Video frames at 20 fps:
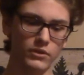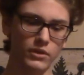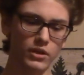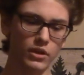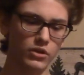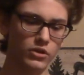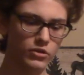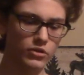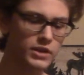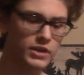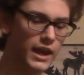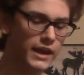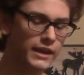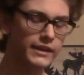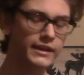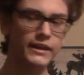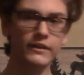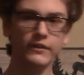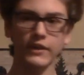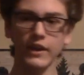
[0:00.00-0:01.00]
you're
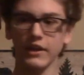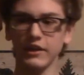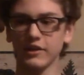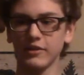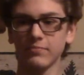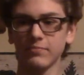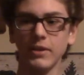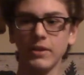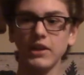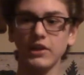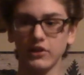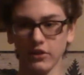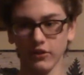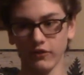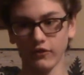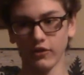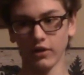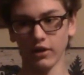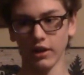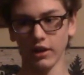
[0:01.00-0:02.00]
taking this piece of
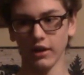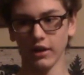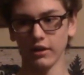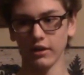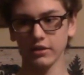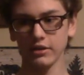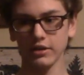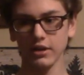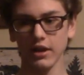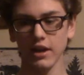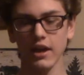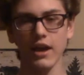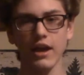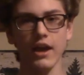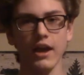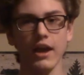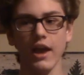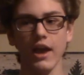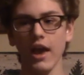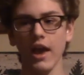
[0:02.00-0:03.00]
footage,
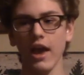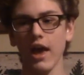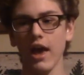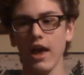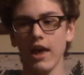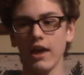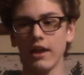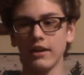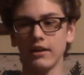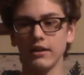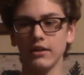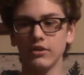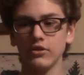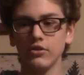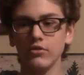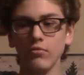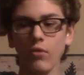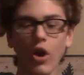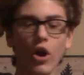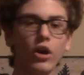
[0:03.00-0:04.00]
and
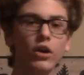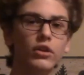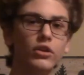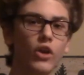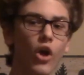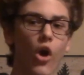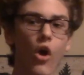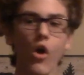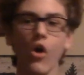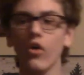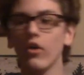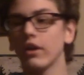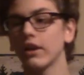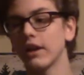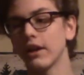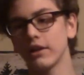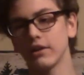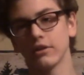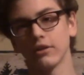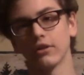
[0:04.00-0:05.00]
you aren't calling
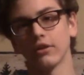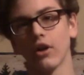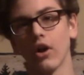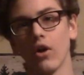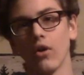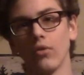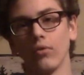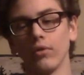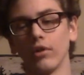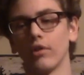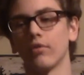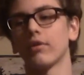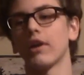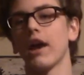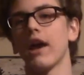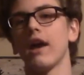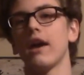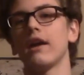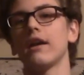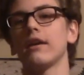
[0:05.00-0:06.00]
it your own,
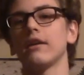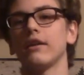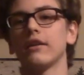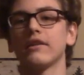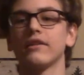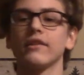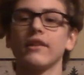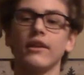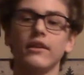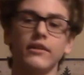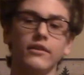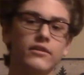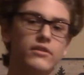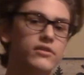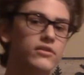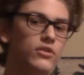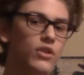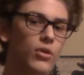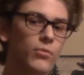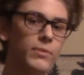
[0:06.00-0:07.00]
okay?
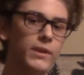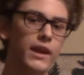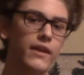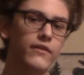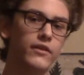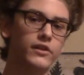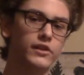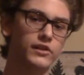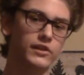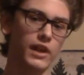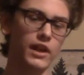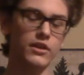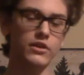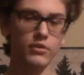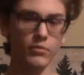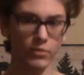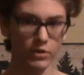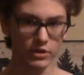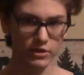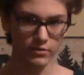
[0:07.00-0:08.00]
Nobody ever said you
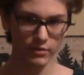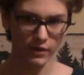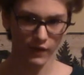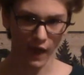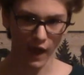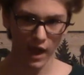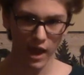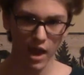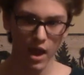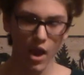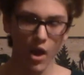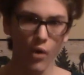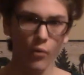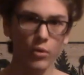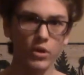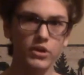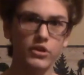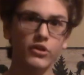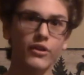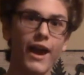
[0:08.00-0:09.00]
were doing that.
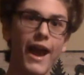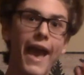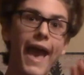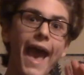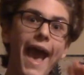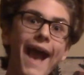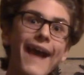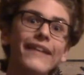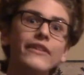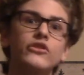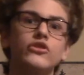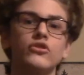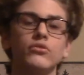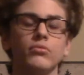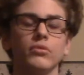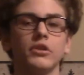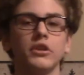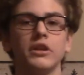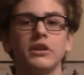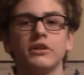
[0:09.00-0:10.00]
What you're
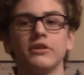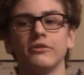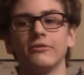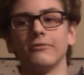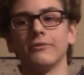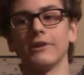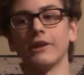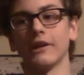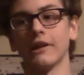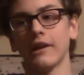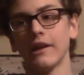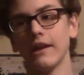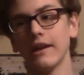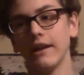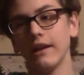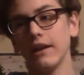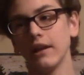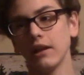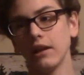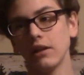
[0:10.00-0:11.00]
actually doing
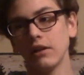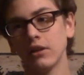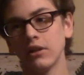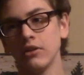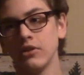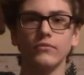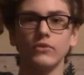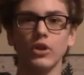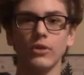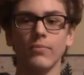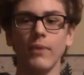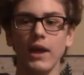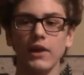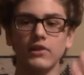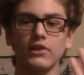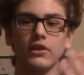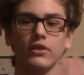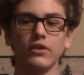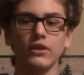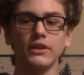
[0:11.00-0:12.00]
is you're
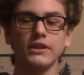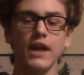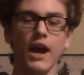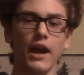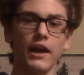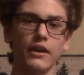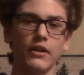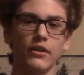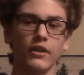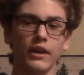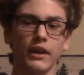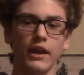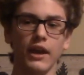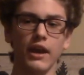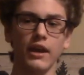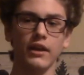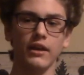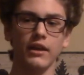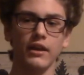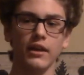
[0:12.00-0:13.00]
basically titling
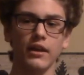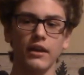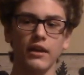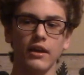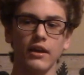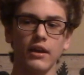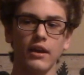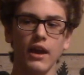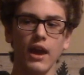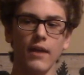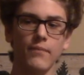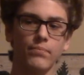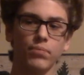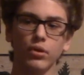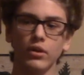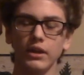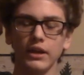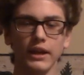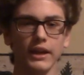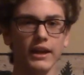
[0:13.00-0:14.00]
it and
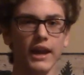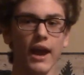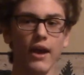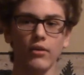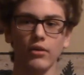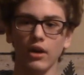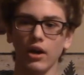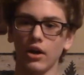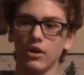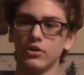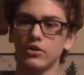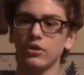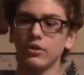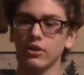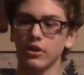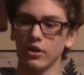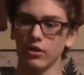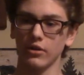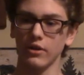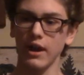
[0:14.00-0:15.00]
putting it out under
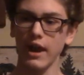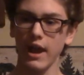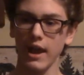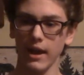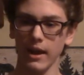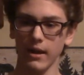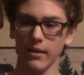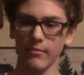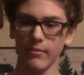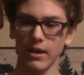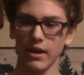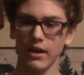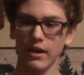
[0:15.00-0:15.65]
your name,